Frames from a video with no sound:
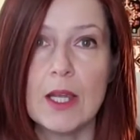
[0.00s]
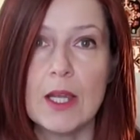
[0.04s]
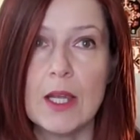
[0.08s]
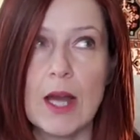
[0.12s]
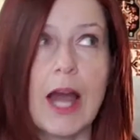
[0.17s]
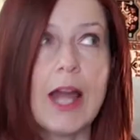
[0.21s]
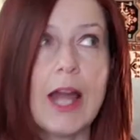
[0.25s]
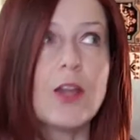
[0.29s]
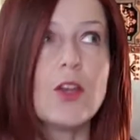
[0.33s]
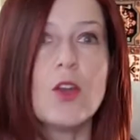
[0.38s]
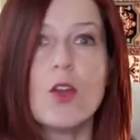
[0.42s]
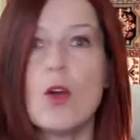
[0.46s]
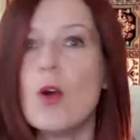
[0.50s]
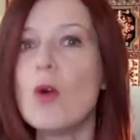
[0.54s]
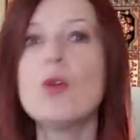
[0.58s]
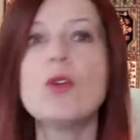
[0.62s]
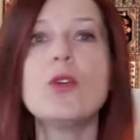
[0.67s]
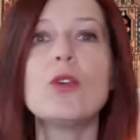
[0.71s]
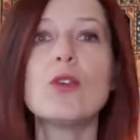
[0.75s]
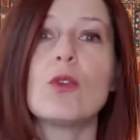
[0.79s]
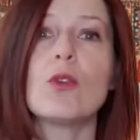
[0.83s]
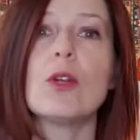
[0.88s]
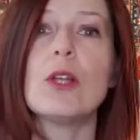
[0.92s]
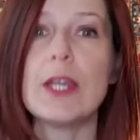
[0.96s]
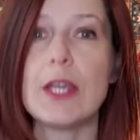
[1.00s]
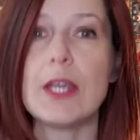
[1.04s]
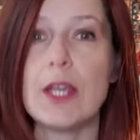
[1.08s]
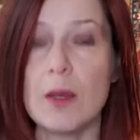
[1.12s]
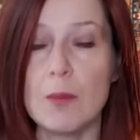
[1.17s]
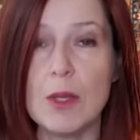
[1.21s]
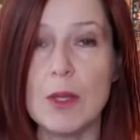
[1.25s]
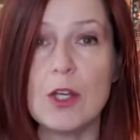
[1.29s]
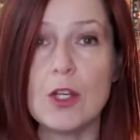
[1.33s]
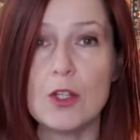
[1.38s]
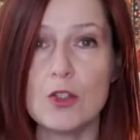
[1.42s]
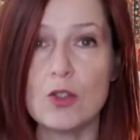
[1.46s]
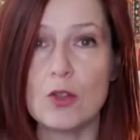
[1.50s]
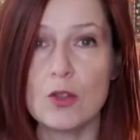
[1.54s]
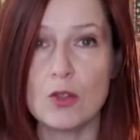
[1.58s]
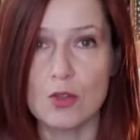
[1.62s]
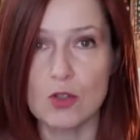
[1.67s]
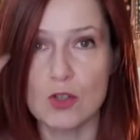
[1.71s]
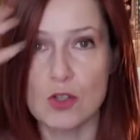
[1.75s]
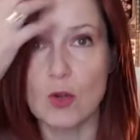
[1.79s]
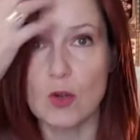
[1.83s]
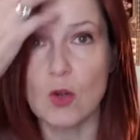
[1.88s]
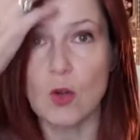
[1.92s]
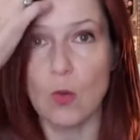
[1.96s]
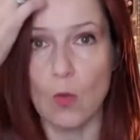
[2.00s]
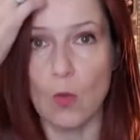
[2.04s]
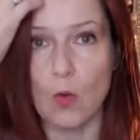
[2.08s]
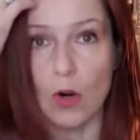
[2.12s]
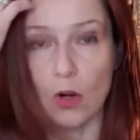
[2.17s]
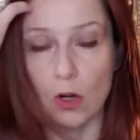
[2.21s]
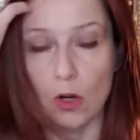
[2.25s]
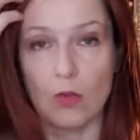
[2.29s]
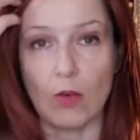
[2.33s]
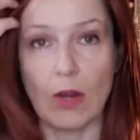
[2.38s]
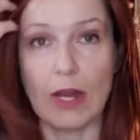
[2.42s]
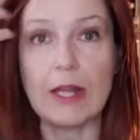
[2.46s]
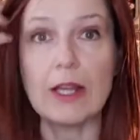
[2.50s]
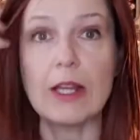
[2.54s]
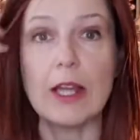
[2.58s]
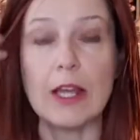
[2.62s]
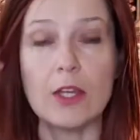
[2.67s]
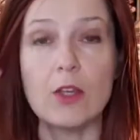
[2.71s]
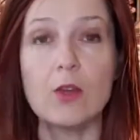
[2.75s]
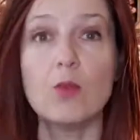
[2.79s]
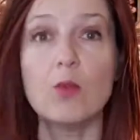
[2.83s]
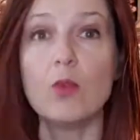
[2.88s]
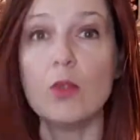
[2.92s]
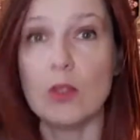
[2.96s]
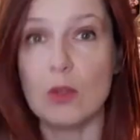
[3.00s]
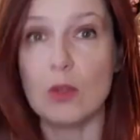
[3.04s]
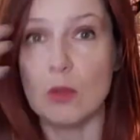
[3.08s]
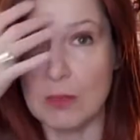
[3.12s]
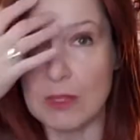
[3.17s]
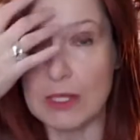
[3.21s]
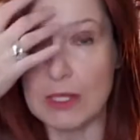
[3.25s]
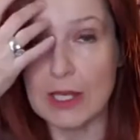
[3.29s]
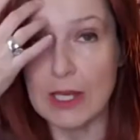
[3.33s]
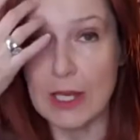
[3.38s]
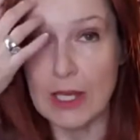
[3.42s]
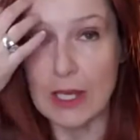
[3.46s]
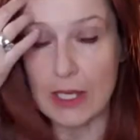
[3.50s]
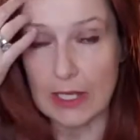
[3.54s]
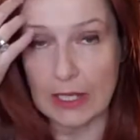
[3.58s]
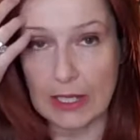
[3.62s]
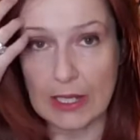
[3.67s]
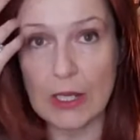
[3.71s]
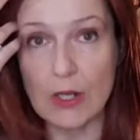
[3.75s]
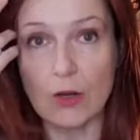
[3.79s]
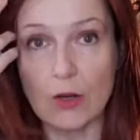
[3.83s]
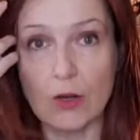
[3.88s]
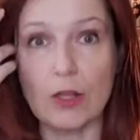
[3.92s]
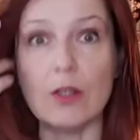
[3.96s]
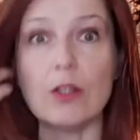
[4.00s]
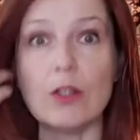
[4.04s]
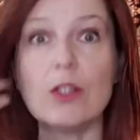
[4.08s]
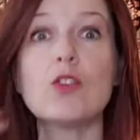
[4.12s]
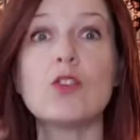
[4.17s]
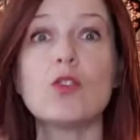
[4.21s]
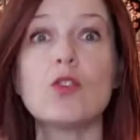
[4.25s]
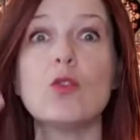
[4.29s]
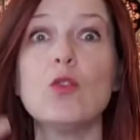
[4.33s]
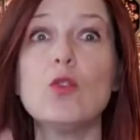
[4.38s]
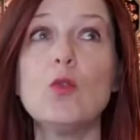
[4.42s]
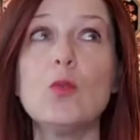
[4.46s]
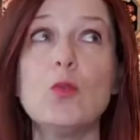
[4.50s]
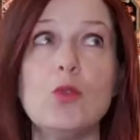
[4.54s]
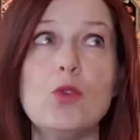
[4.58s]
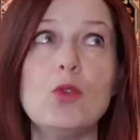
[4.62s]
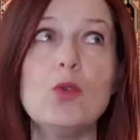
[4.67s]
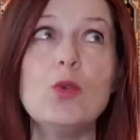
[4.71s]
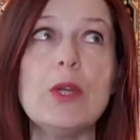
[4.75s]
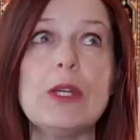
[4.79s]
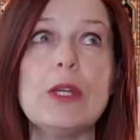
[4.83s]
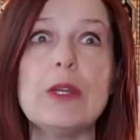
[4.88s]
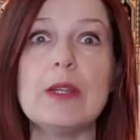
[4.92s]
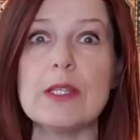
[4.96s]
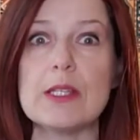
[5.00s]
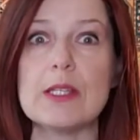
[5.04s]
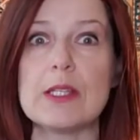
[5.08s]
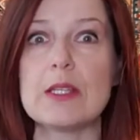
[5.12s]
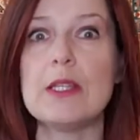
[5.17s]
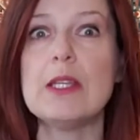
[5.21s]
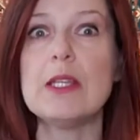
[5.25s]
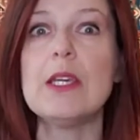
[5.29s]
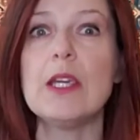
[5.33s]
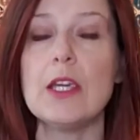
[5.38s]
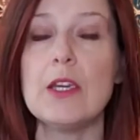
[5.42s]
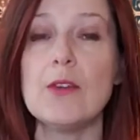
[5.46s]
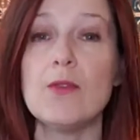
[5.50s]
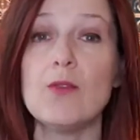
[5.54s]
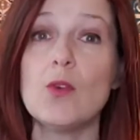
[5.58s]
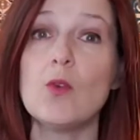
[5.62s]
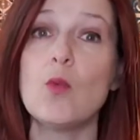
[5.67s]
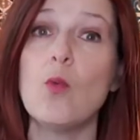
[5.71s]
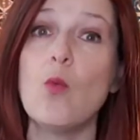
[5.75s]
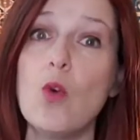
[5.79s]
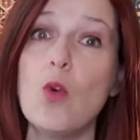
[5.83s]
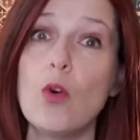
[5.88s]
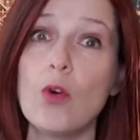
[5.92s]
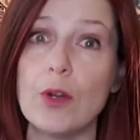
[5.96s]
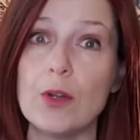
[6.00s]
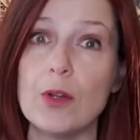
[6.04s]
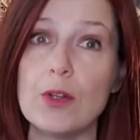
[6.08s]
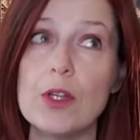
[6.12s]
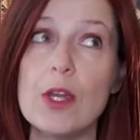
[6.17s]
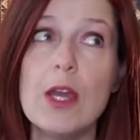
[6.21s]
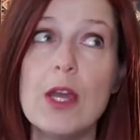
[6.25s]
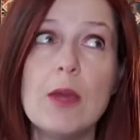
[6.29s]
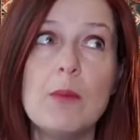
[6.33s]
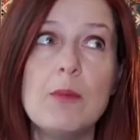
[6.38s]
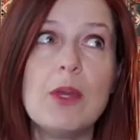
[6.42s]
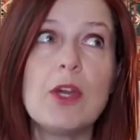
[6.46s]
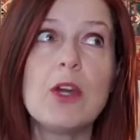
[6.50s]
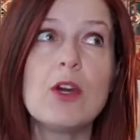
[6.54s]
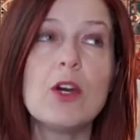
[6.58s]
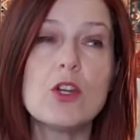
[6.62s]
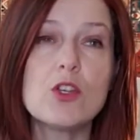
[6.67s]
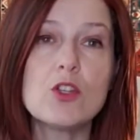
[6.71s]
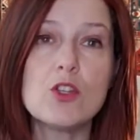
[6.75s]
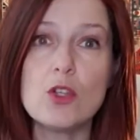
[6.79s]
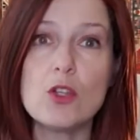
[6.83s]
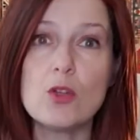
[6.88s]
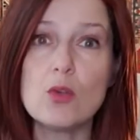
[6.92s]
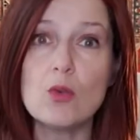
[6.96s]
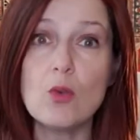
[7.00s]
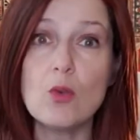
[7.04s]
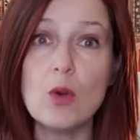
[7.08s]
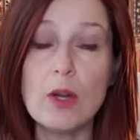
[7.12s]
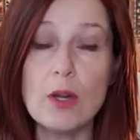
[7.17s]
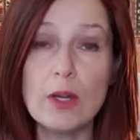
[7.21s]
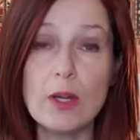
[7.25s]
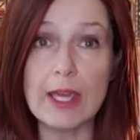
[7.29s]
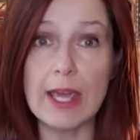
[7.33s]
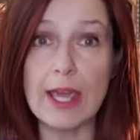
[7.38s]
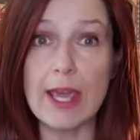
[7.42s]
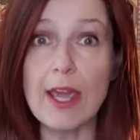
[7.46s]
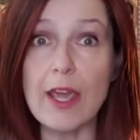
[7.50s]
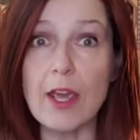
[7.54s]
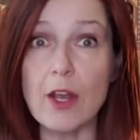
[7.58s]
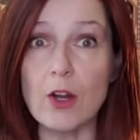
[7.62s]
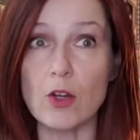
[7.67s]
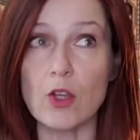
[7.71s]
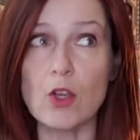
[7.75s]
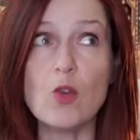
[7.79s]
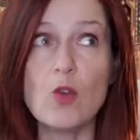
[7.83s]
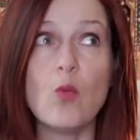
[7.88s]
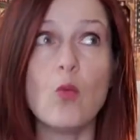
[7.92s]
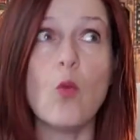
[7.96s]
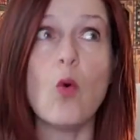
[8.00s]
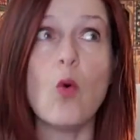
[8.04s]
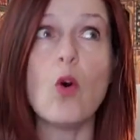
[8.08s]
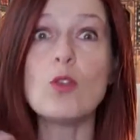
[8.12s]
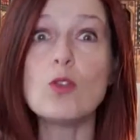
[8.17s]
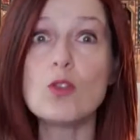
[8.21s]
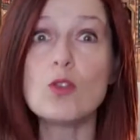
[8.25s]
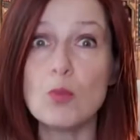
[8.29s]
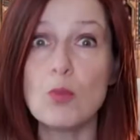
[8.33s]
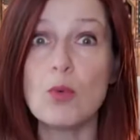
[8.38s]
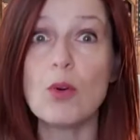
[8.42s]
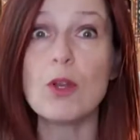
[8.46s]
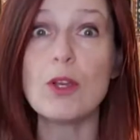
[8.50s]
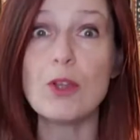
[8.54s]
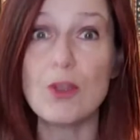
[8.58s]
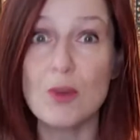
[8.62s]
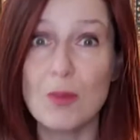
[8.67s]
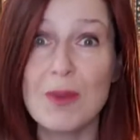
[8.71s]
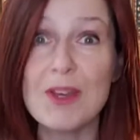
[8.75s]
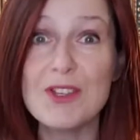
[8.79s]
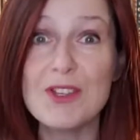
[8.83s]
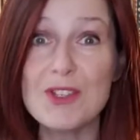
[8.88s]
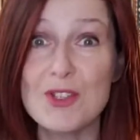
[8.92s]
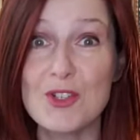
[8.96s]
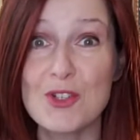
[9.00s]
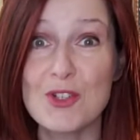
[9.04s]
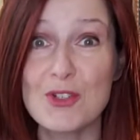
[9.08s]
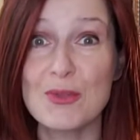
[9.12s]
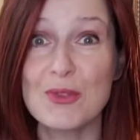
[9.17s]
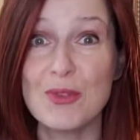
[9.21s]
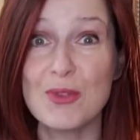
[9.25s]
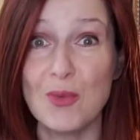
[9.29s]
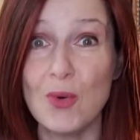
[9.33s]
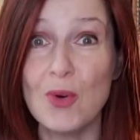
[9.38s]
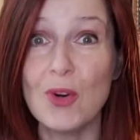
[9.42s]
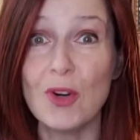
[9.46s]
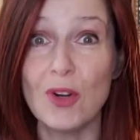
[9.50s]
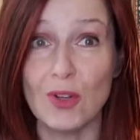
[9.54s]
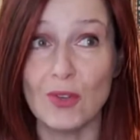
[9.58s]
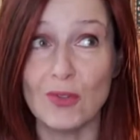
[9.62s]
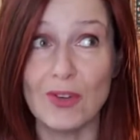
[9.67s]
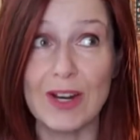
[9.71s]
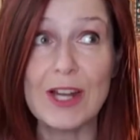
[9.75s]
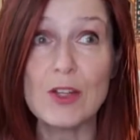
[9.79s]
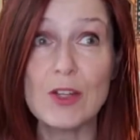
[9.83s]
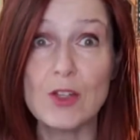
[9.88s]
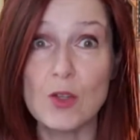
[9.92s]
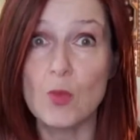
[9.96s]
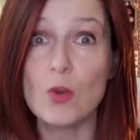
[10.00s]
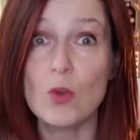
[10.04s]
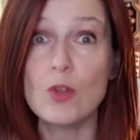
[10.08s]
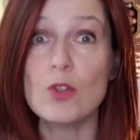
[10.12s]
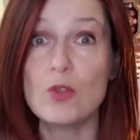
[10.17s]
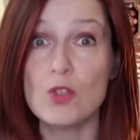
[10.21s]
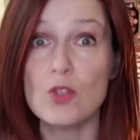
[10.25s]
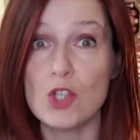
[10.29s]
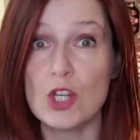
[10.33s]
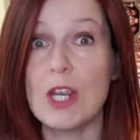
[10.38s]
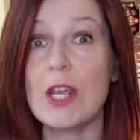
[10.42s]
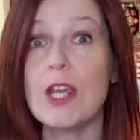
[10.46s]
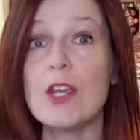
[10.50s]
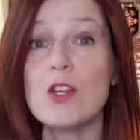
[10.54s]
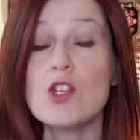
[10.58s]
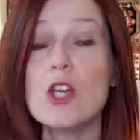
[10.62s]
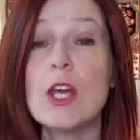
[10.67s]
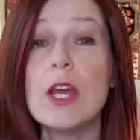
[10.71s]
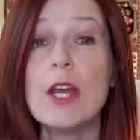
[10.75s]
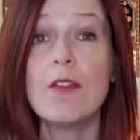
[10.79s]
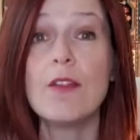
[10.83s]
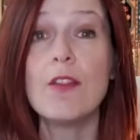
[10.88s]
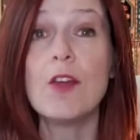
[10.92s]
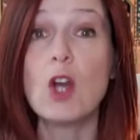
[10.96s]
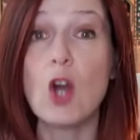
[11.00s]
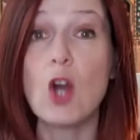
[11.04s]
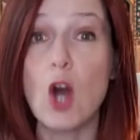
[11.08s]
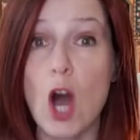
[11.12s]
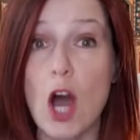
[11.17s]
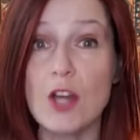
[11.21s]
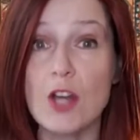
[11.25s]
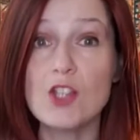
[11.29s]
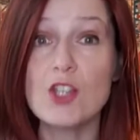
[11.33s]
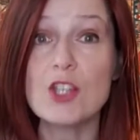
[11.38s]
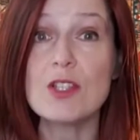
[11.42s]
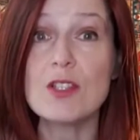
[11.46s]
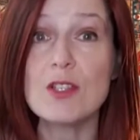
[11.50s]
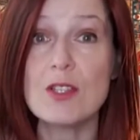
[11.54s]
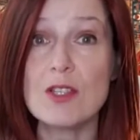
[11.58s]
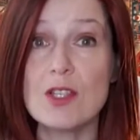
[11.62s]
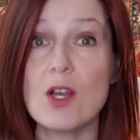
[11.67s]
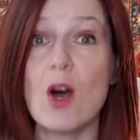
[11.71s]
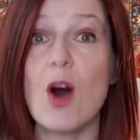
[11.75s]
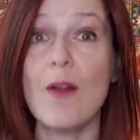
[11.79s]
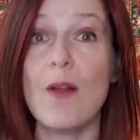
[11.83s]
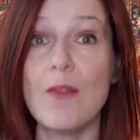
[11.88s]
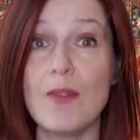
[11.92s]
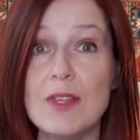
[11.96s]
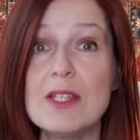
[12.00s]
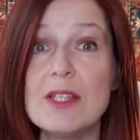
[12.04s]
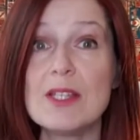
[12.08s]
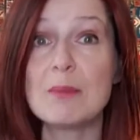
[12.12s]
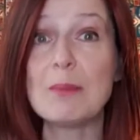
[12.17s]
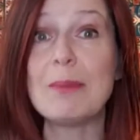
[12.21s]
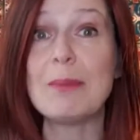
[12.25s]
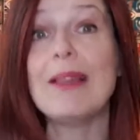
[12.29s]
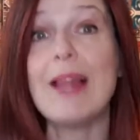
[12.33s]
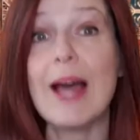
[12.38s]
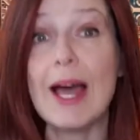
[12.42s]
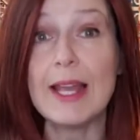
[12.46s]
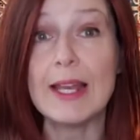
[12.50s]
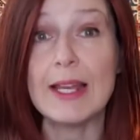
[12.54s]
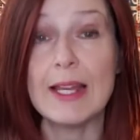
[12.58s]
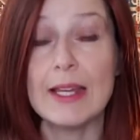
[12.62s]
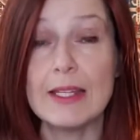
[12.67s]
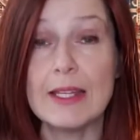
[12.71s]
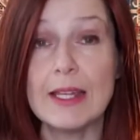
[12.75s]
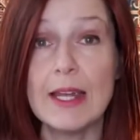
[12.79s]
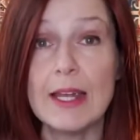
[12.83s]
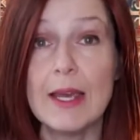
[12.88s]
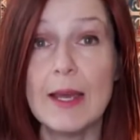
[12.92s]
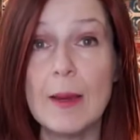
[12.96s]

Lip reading: I know you're really committed to your soul work, right? Like, you wouldn't be here in this group doing this thing if you weren't, because you care. You want to bring your message to the world, right? You want to change the consciousness on this planet.